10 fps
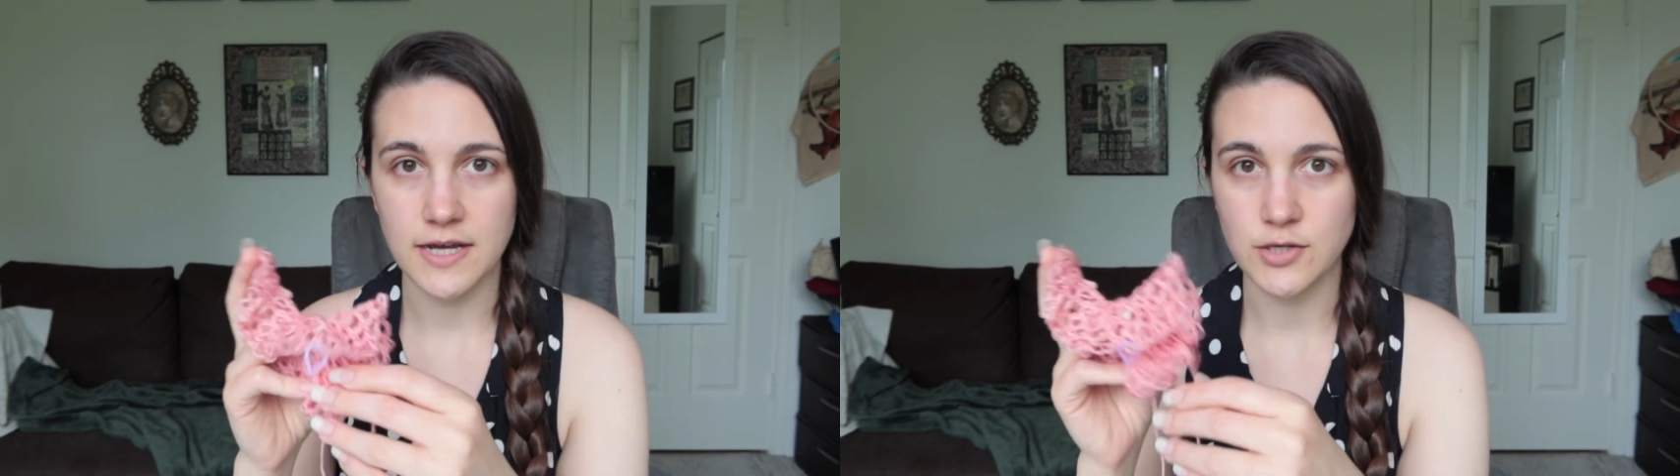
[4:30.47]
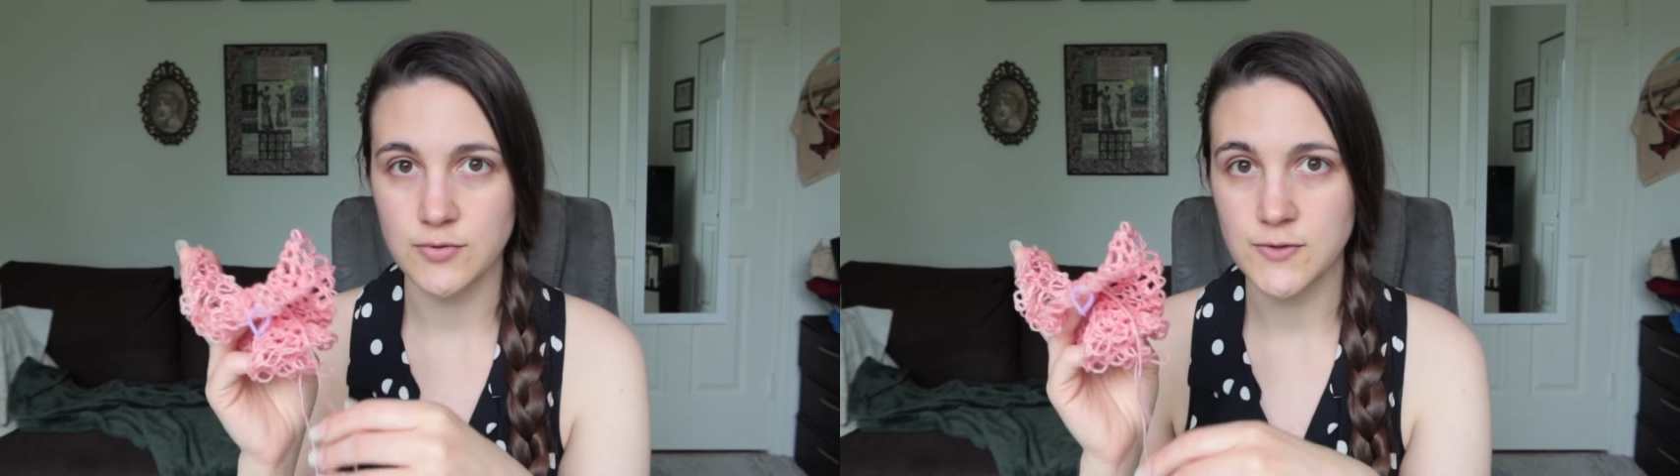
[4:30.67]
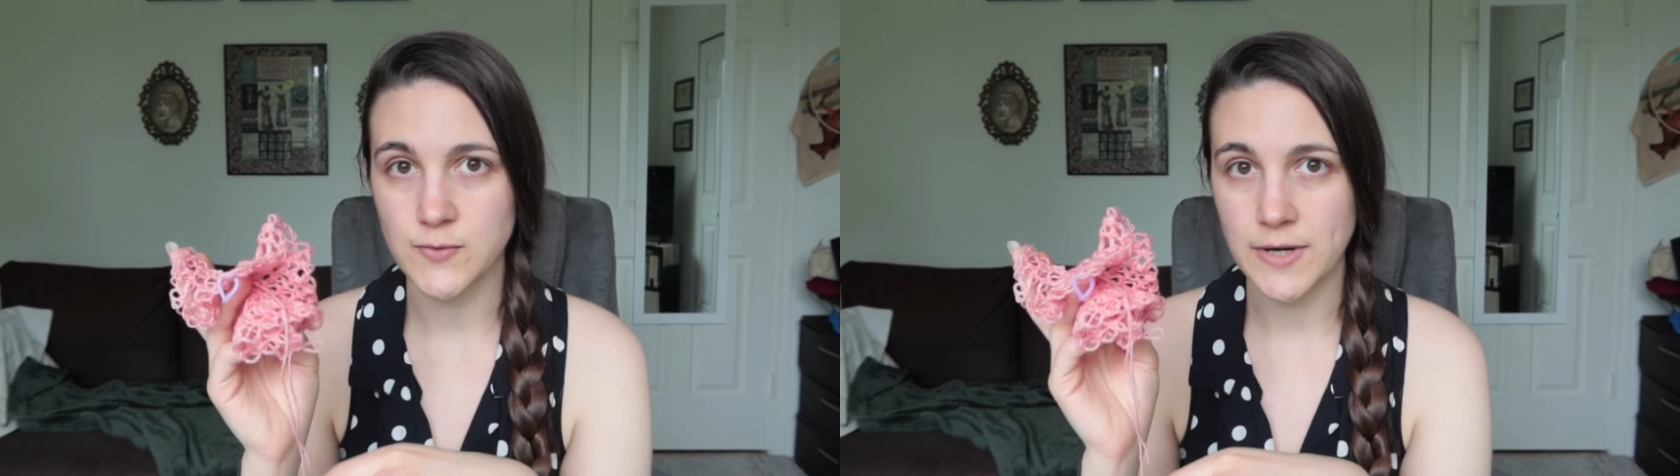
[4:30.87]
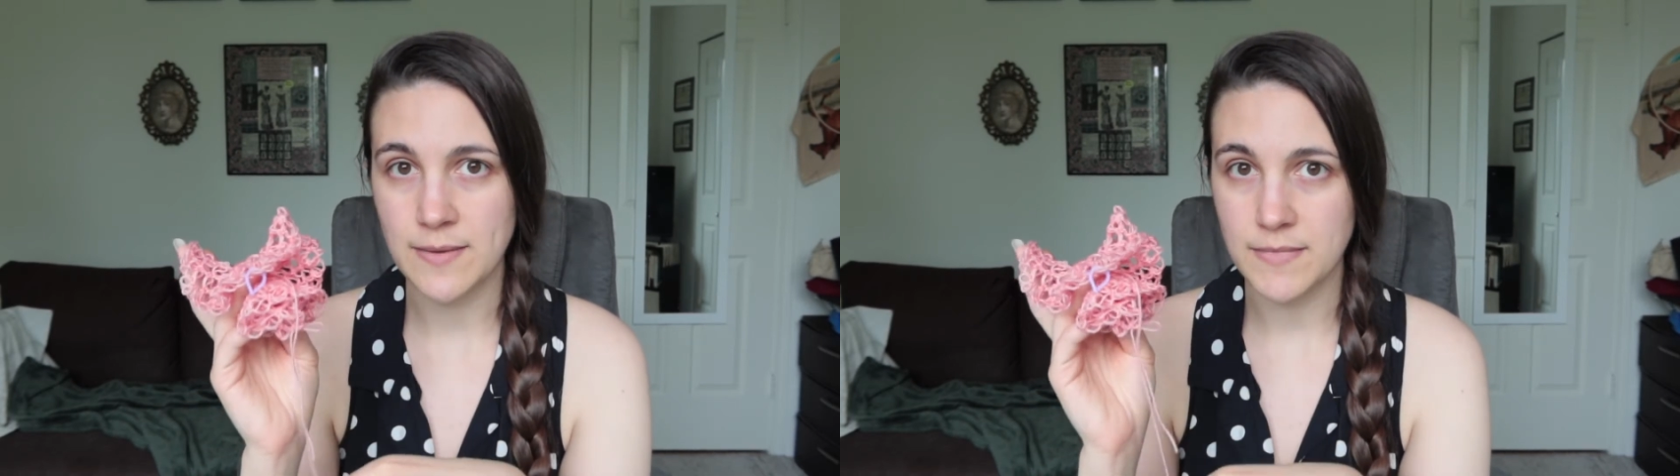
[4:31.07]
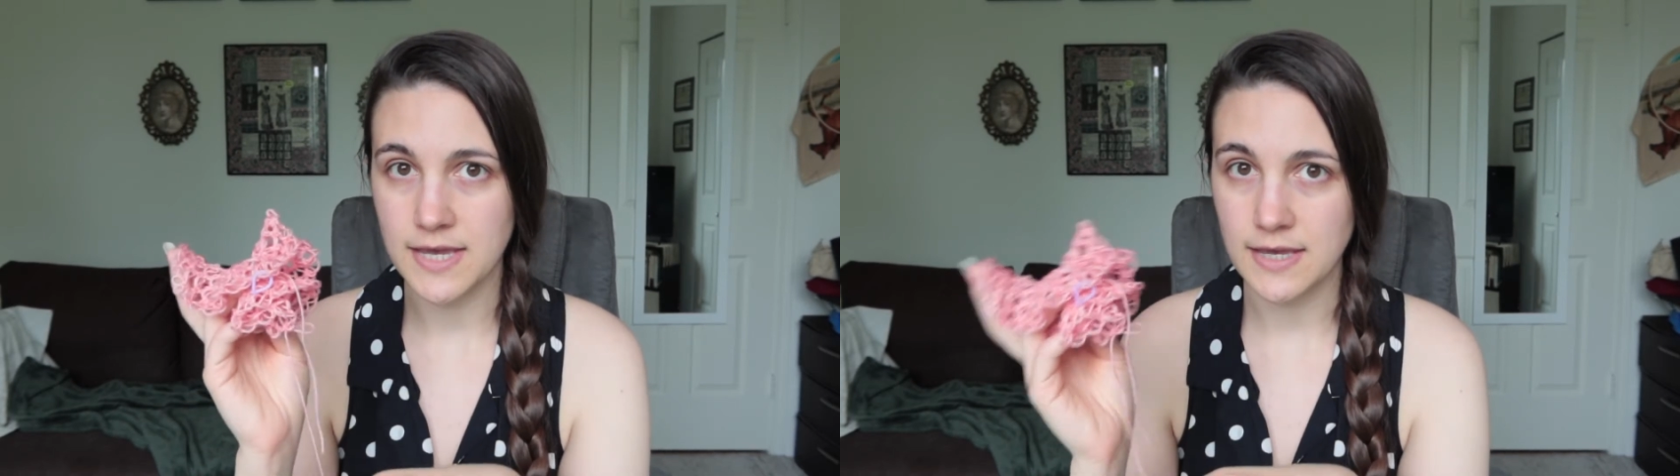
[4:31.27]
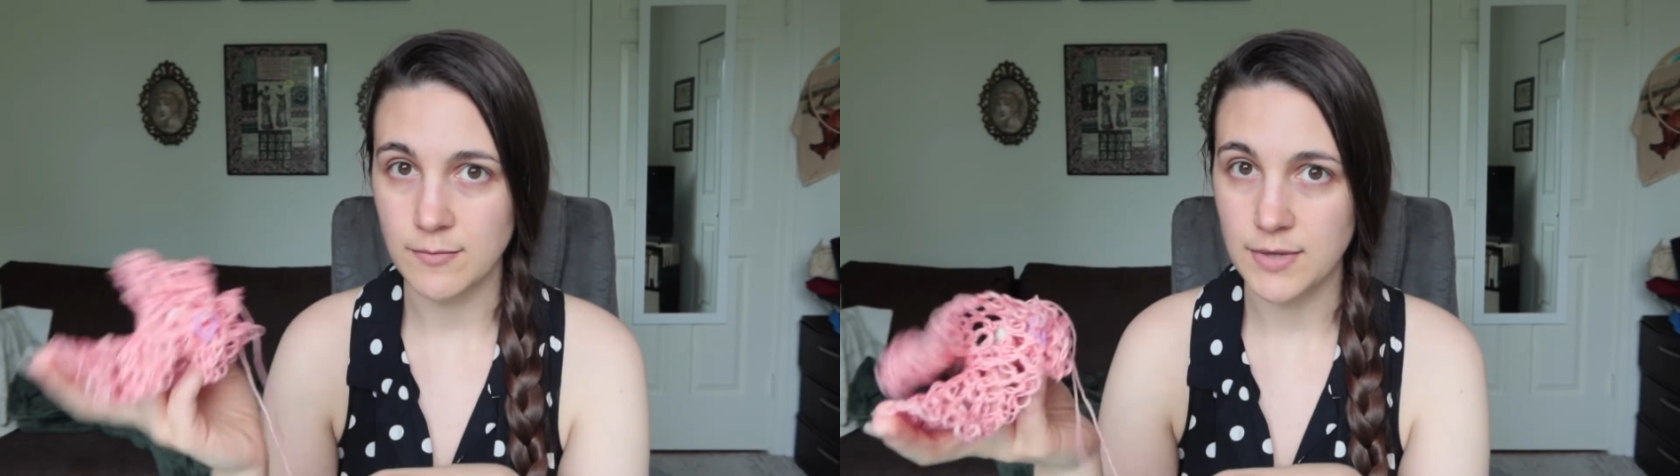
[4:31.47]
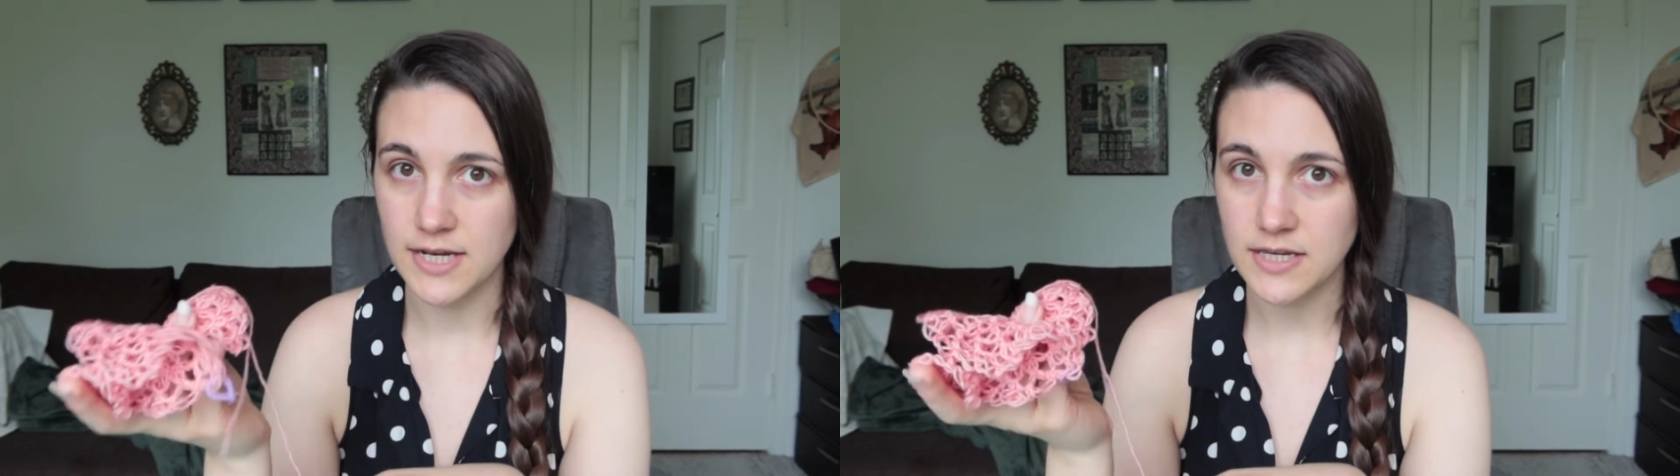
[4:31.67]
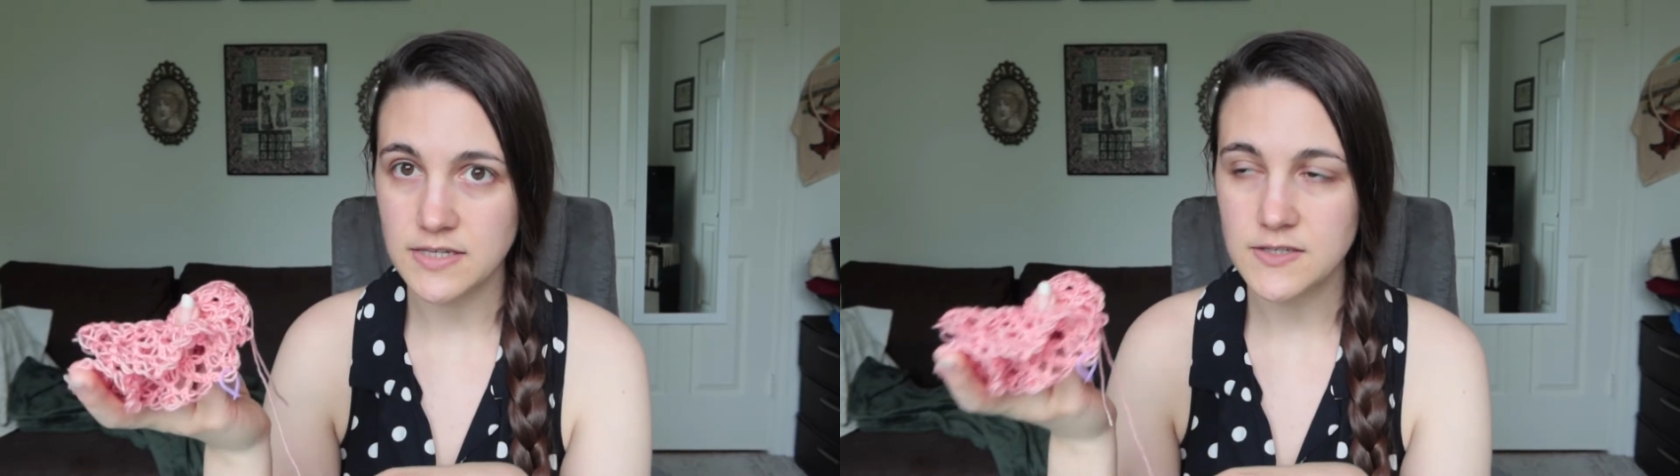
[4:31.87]
use when I'm making
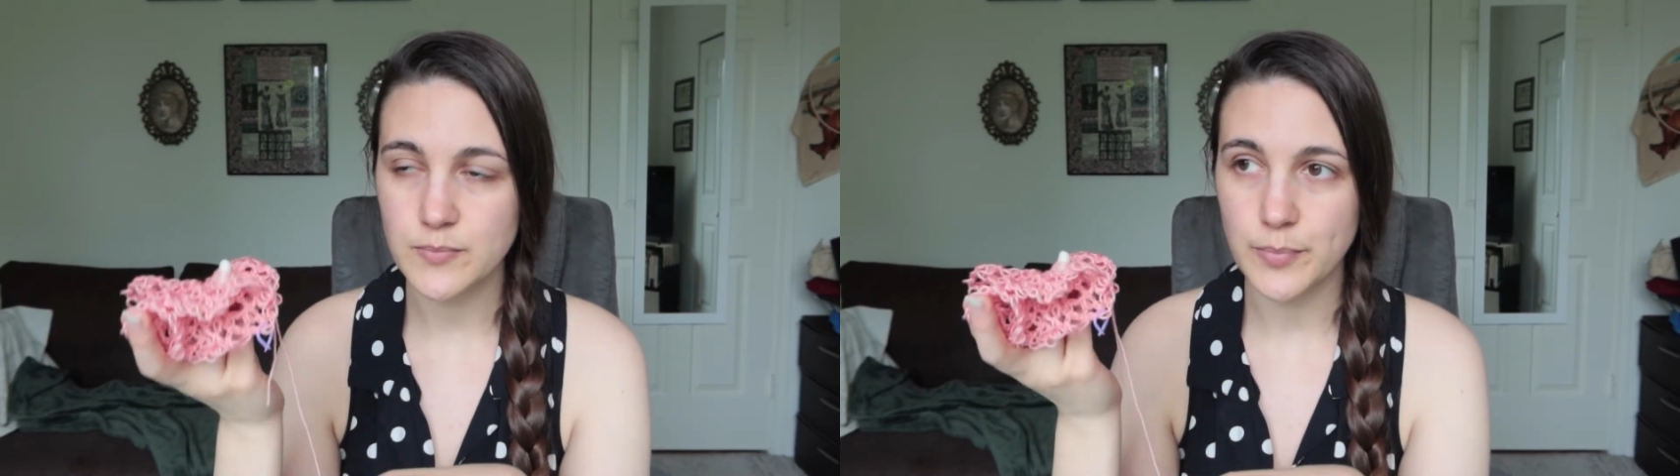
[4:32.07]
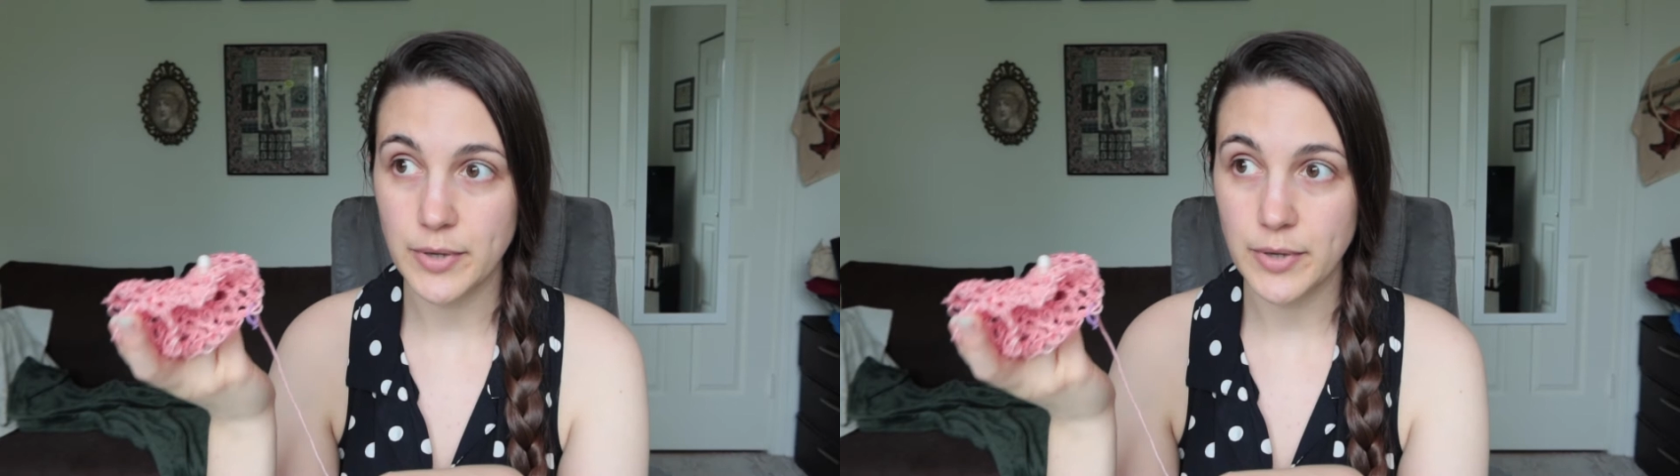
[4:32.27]
beanies,